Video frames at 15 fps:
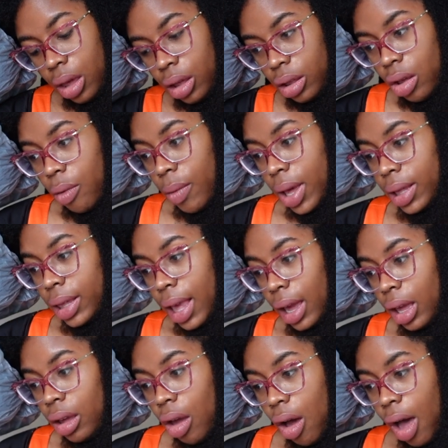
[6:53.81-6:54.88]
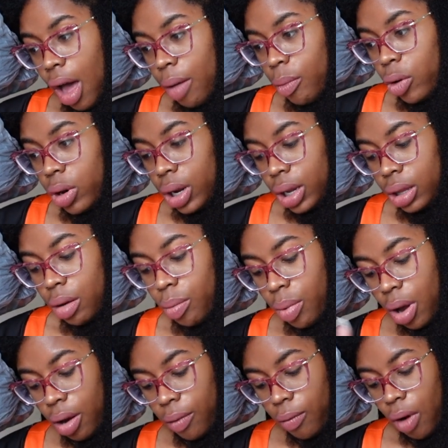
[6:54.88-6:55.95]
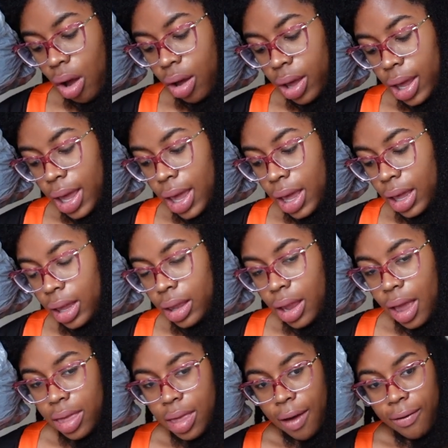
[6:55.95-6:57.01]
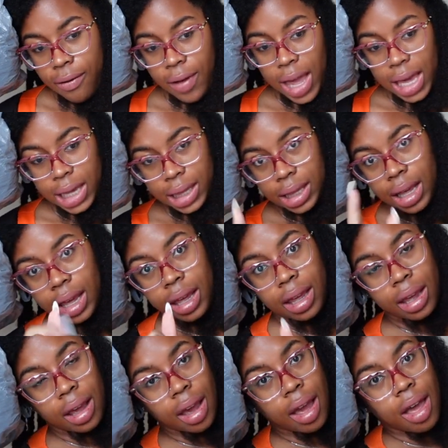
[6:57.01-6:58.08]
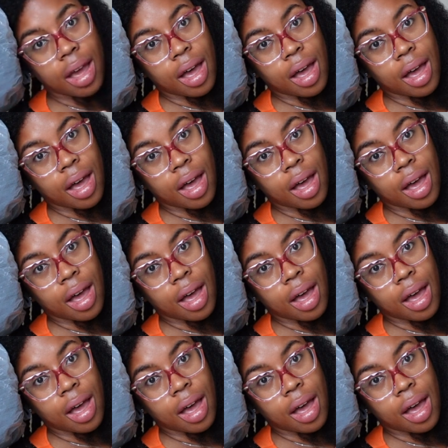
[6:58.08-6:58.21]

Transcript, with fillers: So one second, y'all, I'm gonna get the perm rod and the fancy